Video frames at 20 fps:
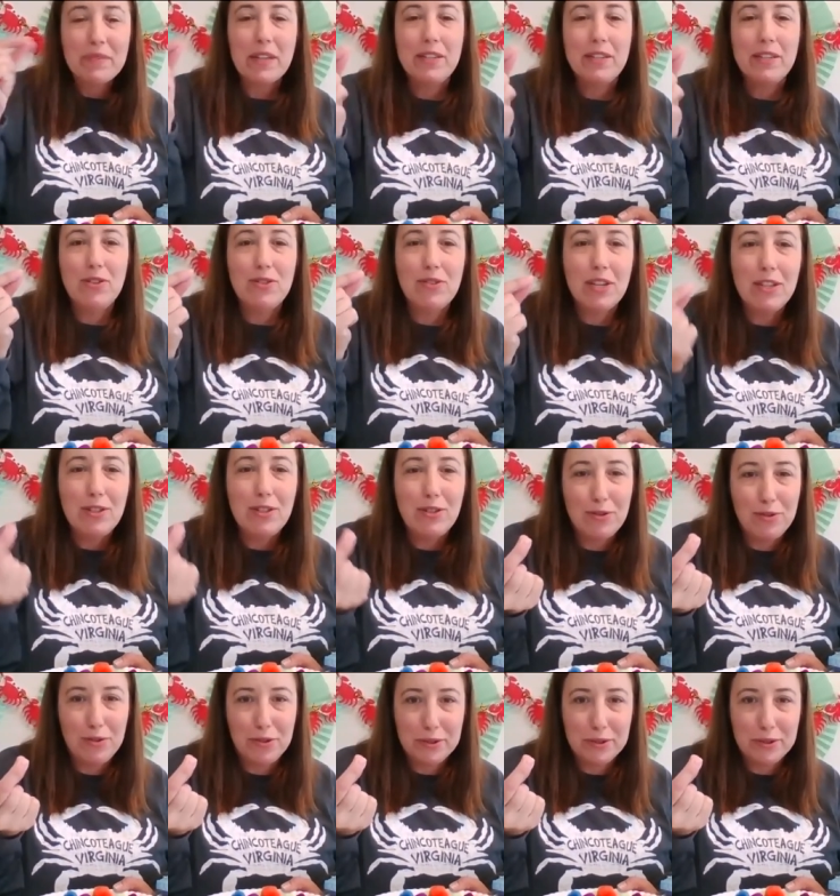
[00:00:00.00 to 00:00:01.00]
And you can
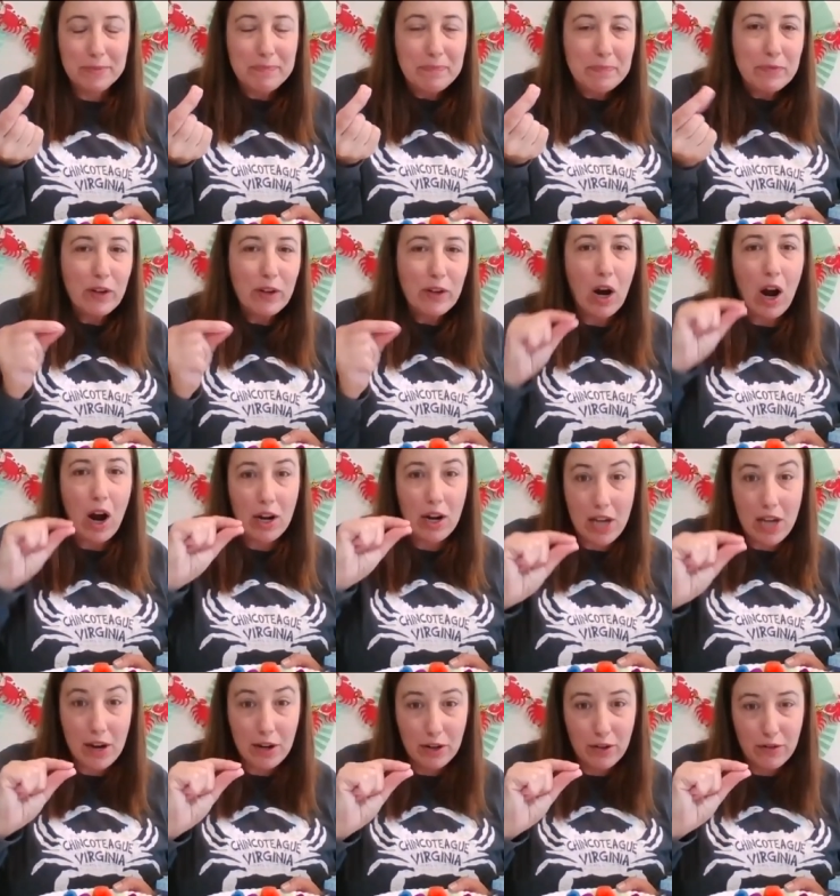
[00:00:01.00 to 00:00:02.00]
use, for our
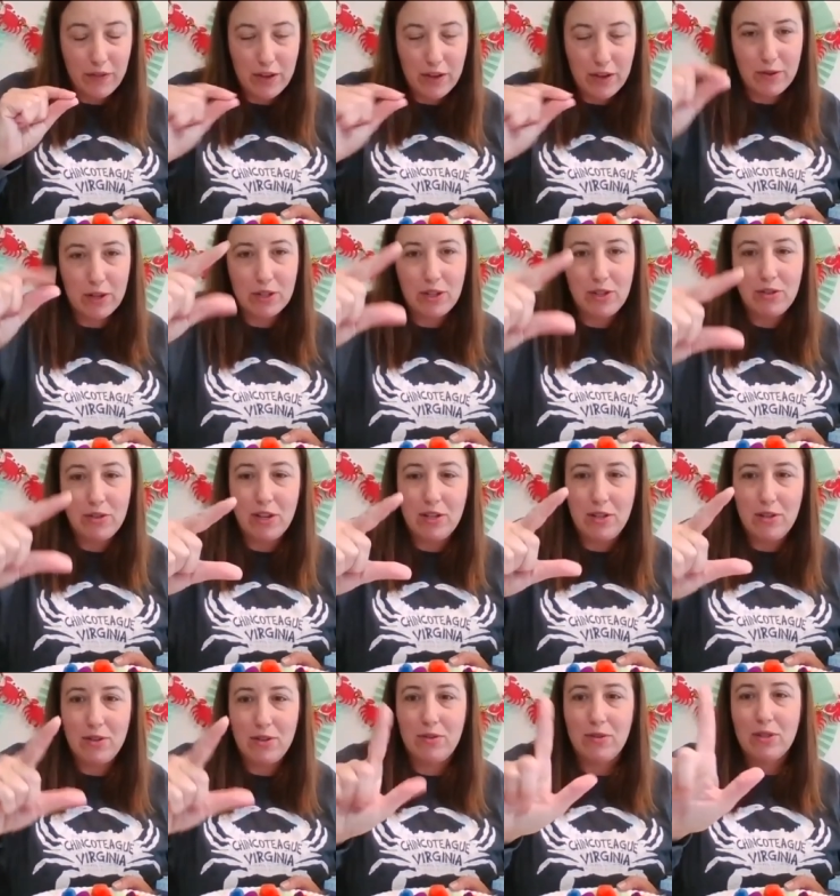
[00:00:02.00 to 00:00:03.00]
younger viewers, you
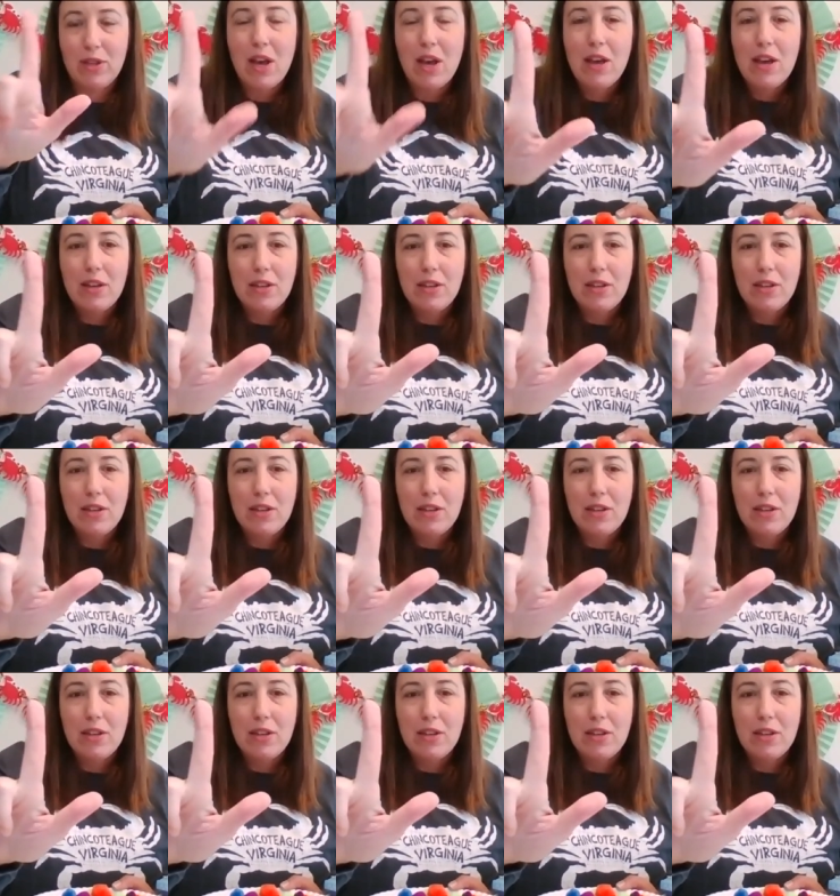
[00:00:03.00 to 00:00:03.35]
can use